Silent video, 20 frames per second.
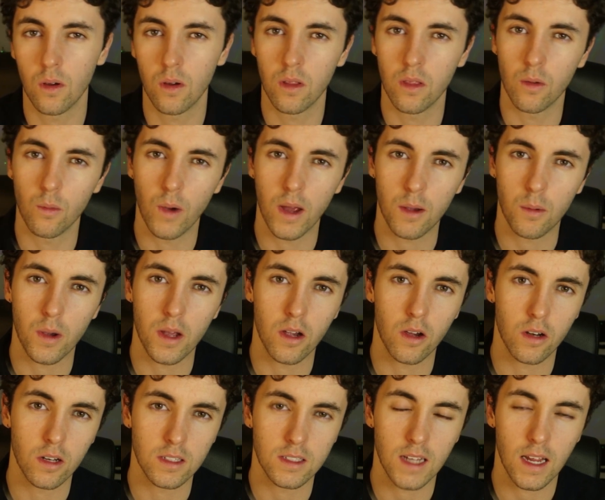the week where you're
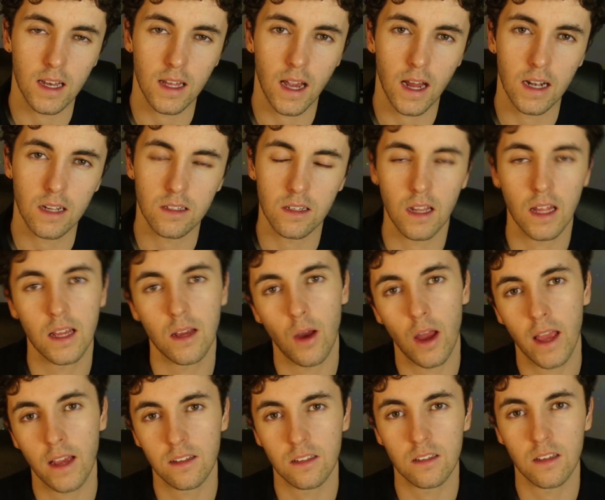going to dedicate it to like
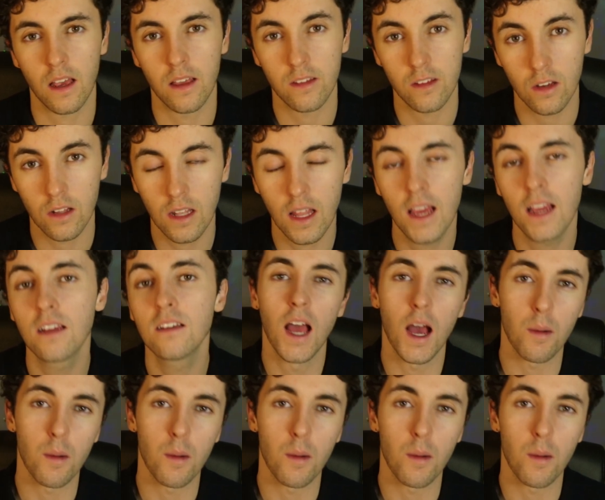exercising your legs.